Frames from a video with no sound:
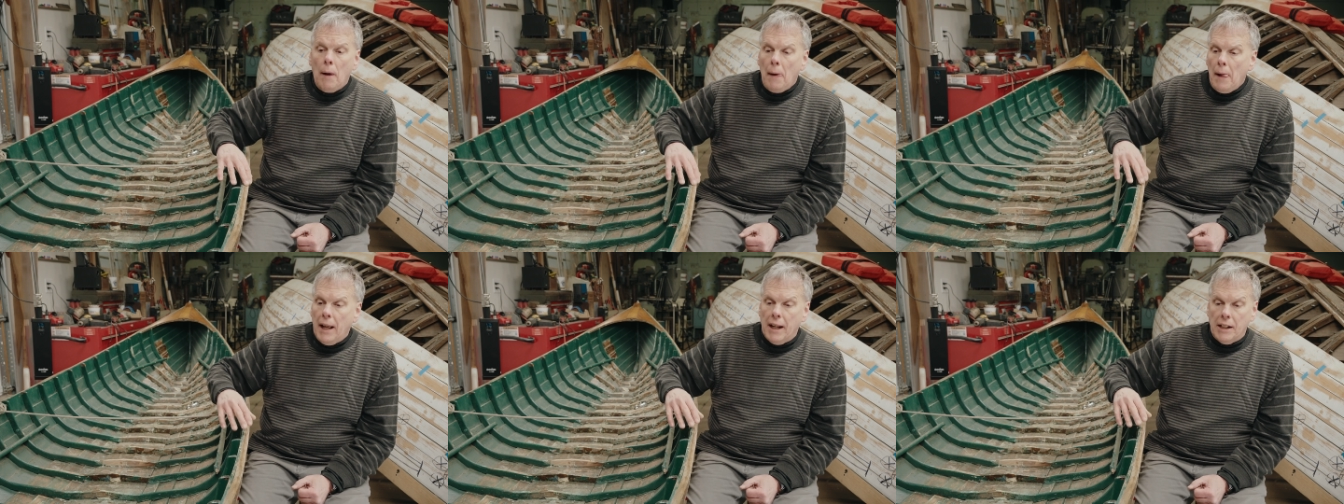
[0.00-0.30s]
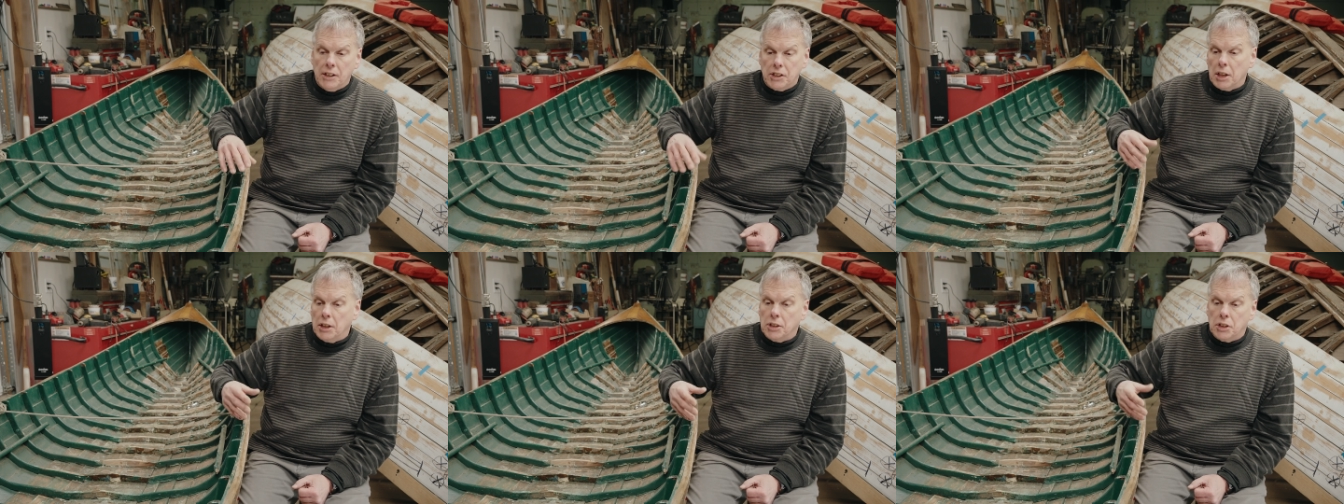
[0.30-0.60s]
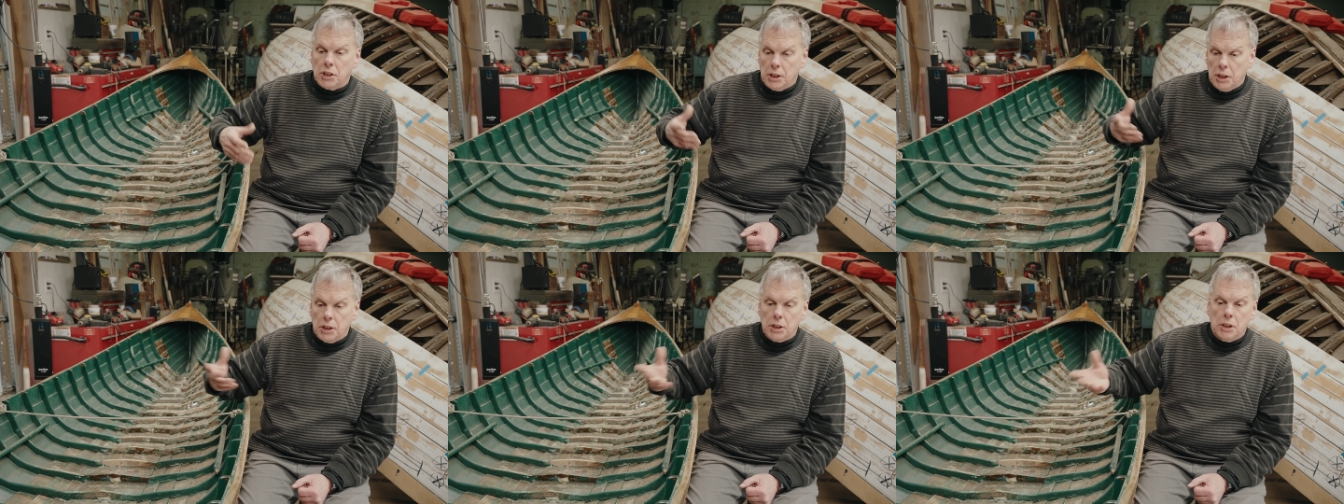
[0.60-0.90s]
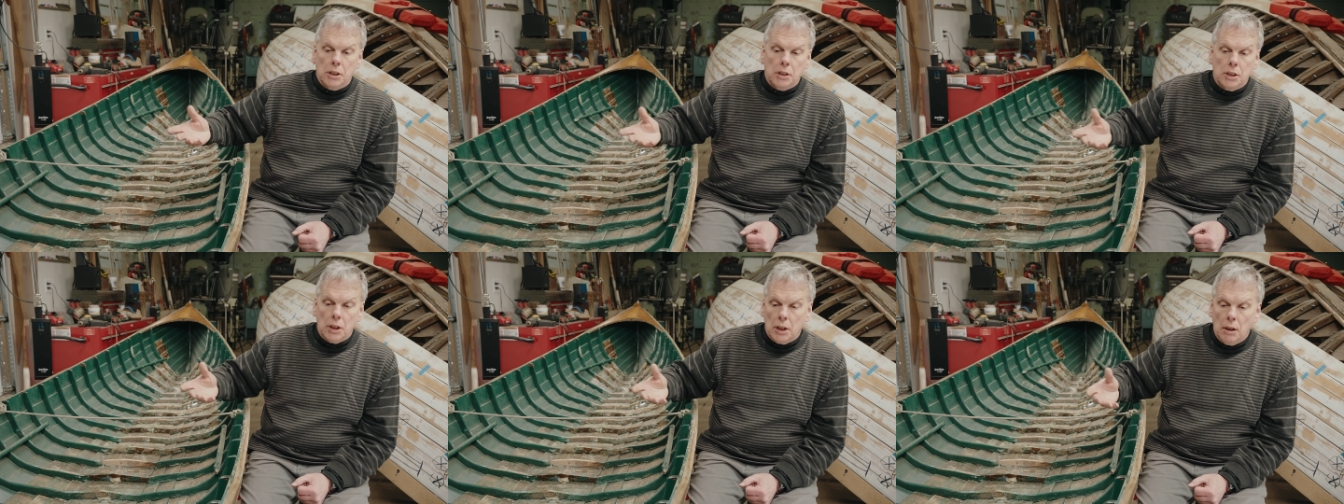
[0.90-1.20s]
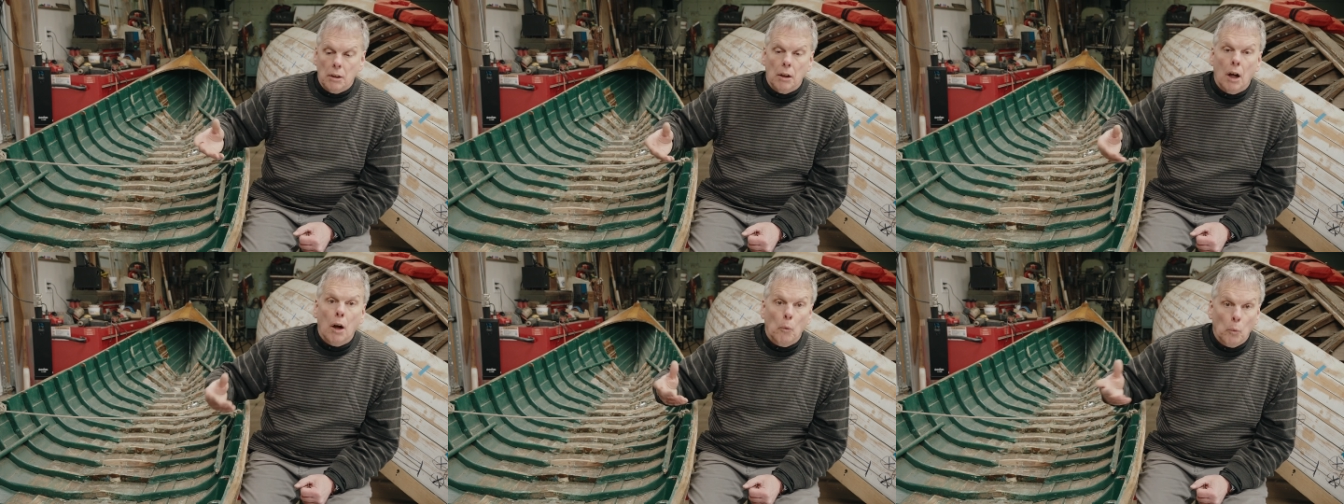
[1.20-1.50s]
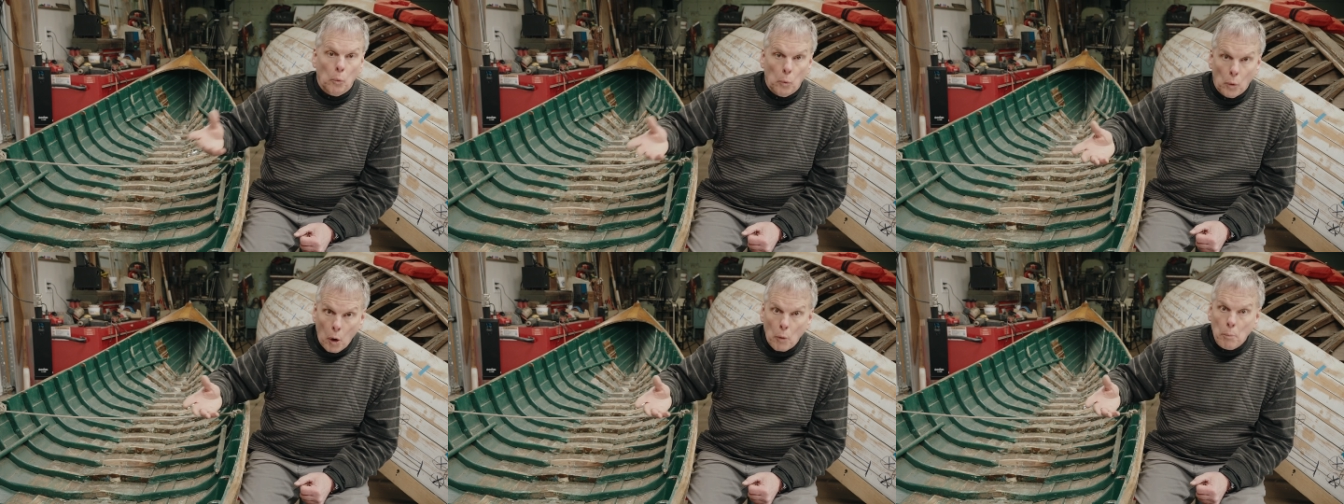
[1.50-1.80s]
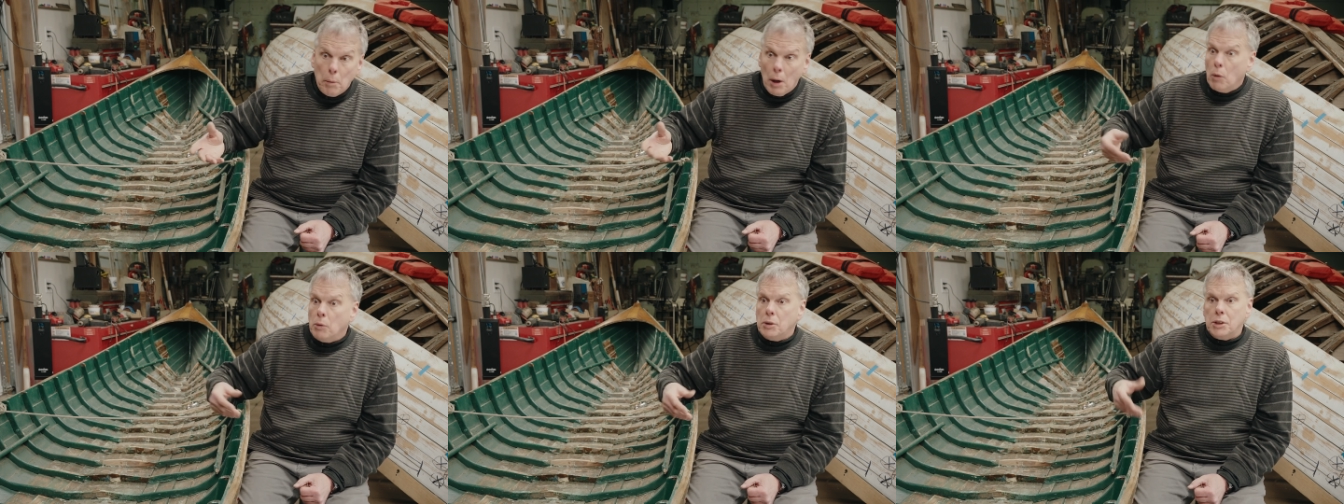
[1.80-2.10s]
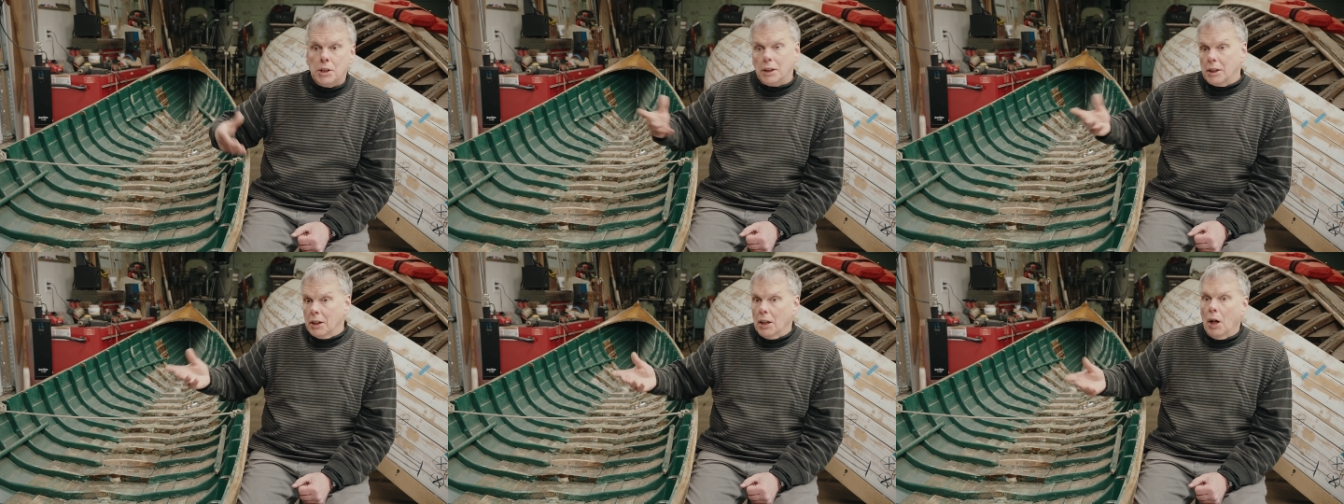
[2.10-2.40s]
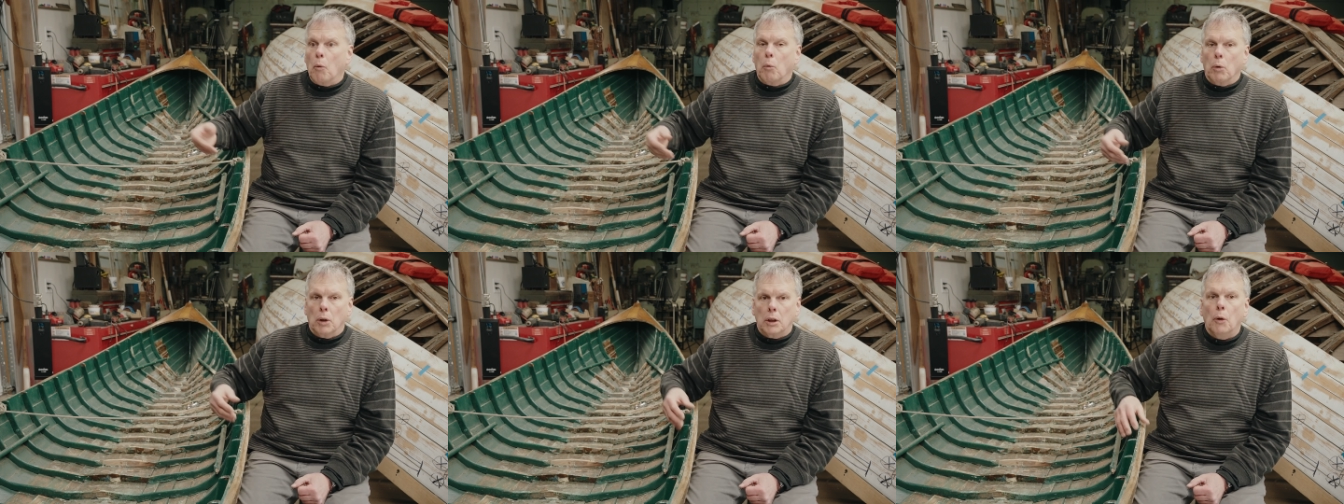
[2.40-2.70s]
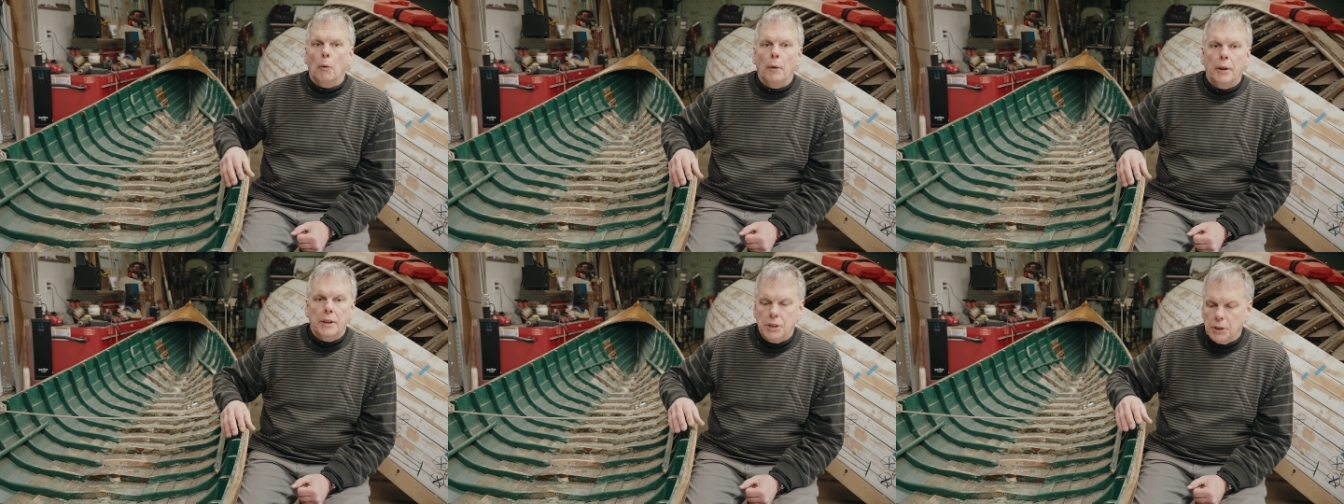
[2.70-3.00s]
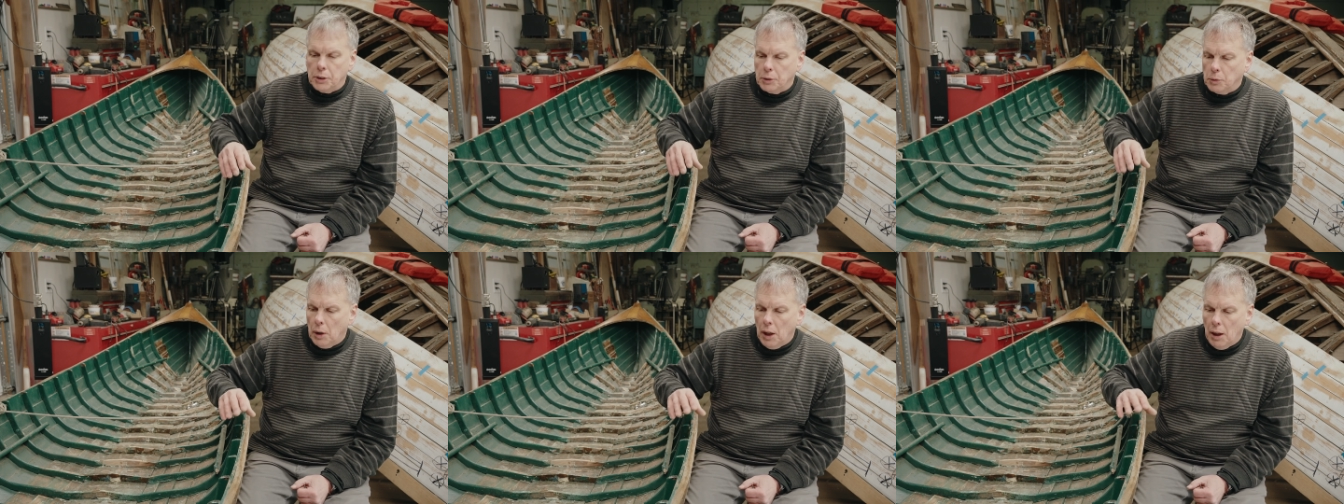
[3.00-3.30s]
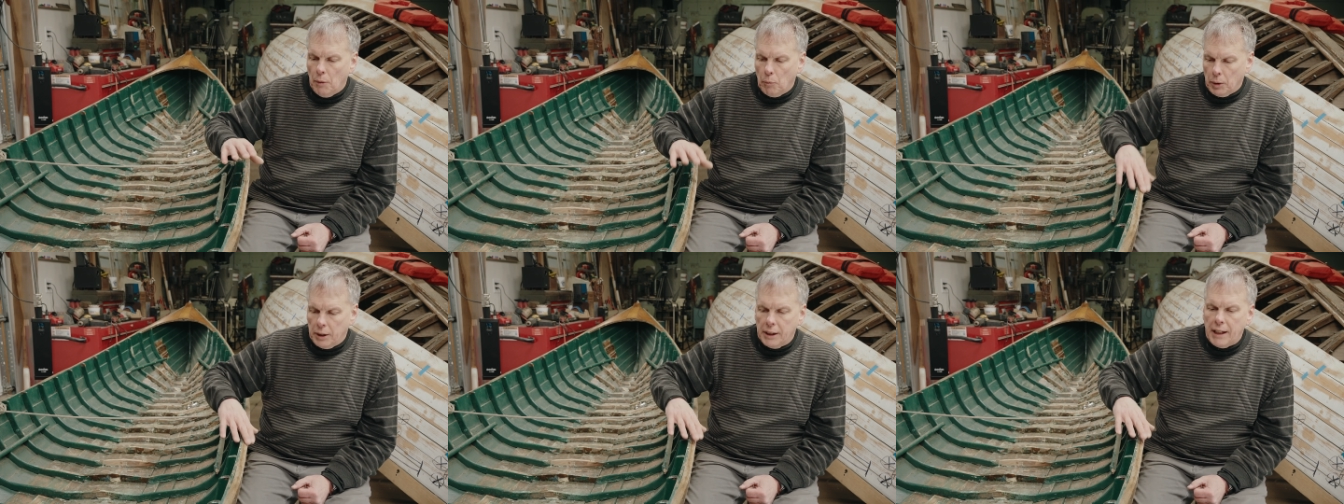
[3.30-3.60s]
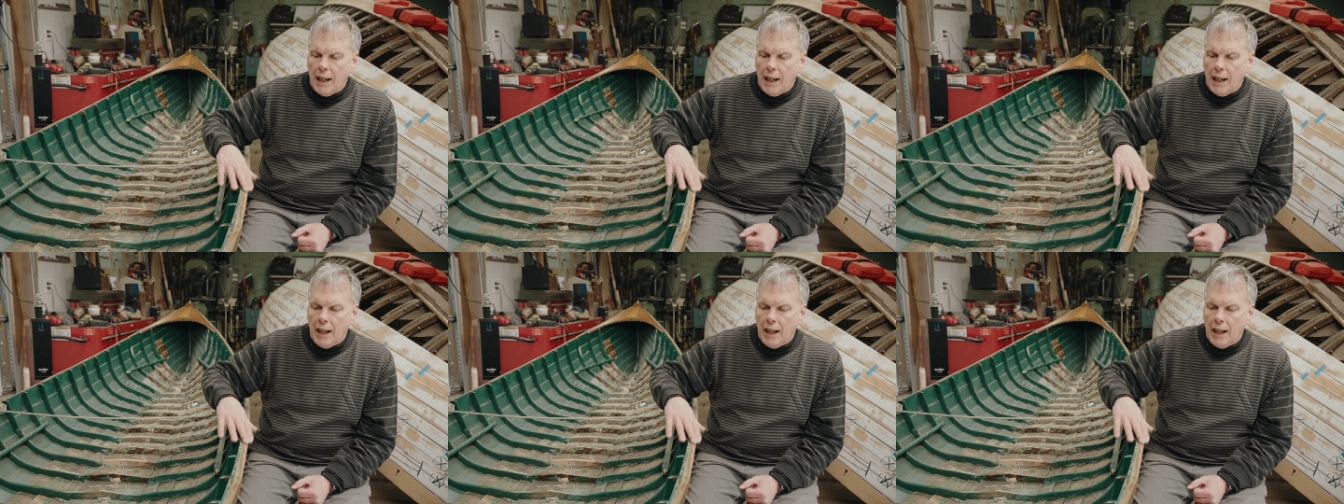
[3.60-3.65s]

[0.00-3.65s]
And since this is a rowboat, we're going to